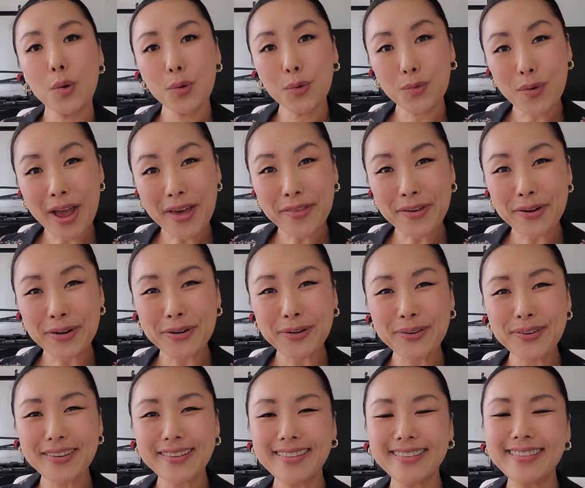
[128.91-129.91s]

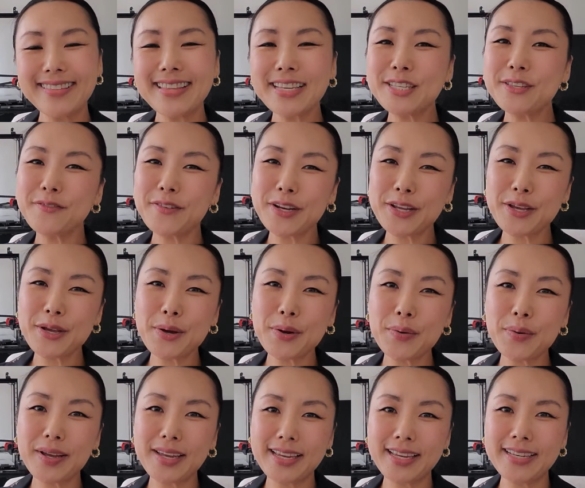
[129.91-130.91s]
Rather, this
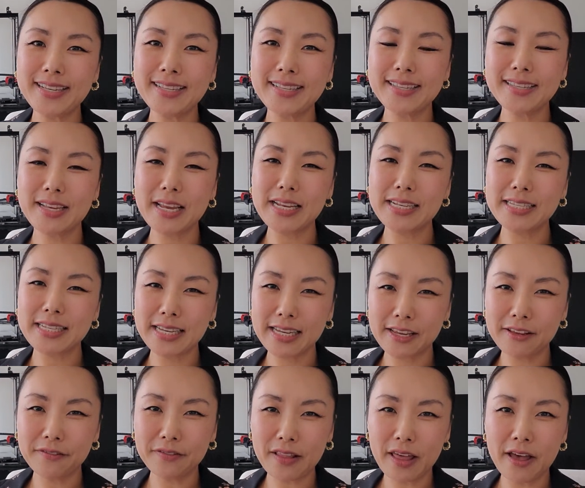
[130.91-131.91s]
video is to
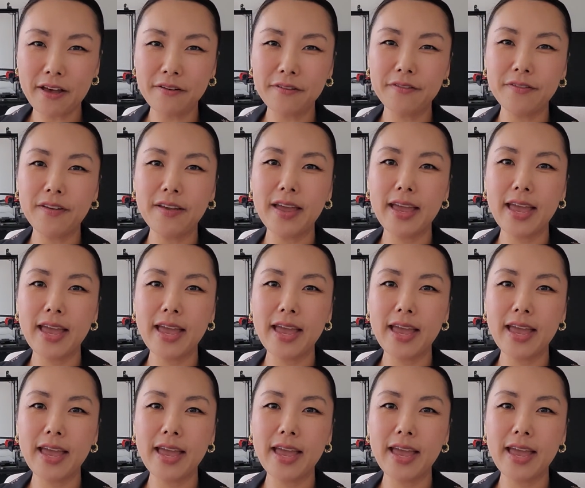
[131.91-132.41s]
give love